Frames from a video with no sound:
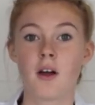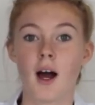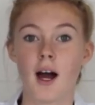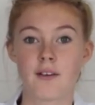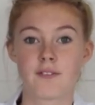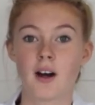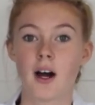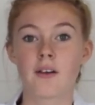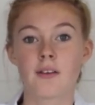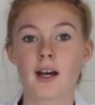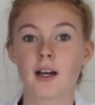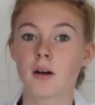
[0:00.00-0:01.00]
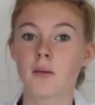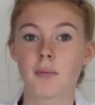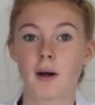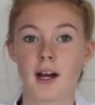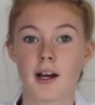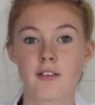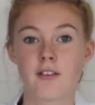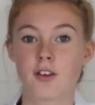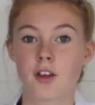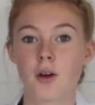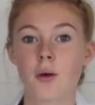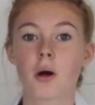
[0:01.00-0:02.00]
I found that combines
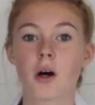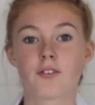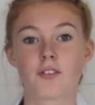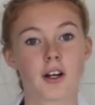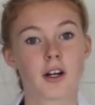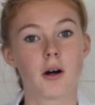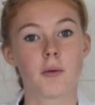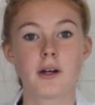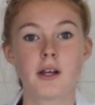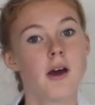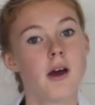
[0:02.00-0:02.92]
two of the common